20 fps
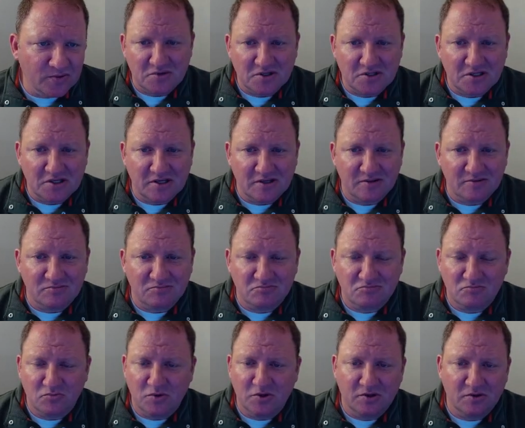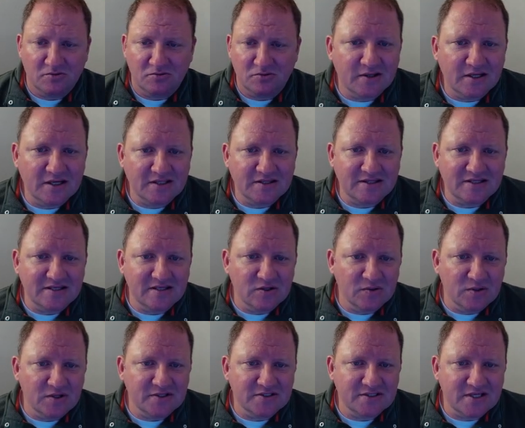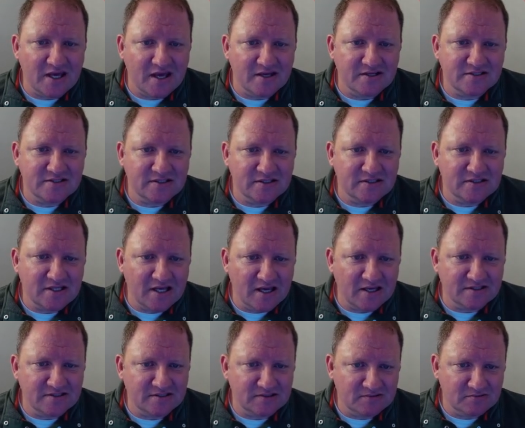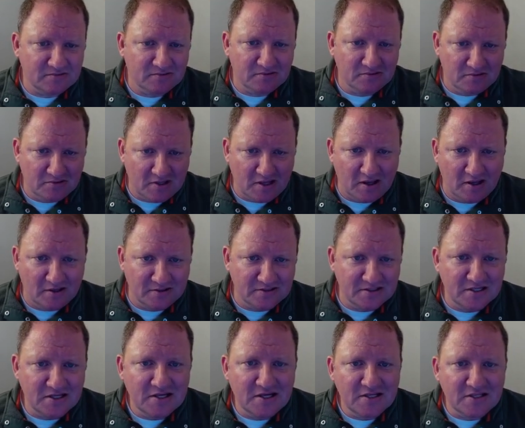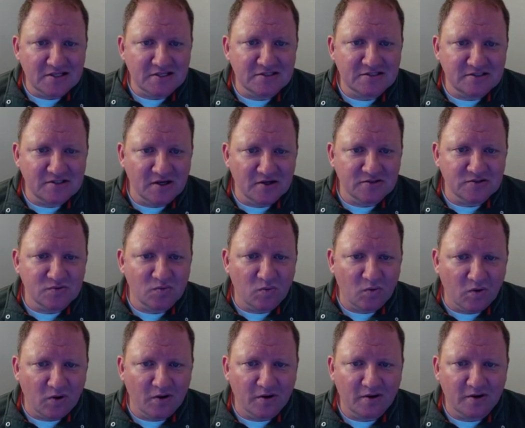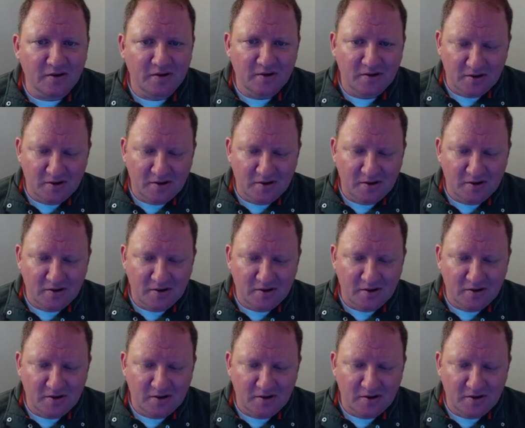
Again, we can hit the unit test to test that this does work,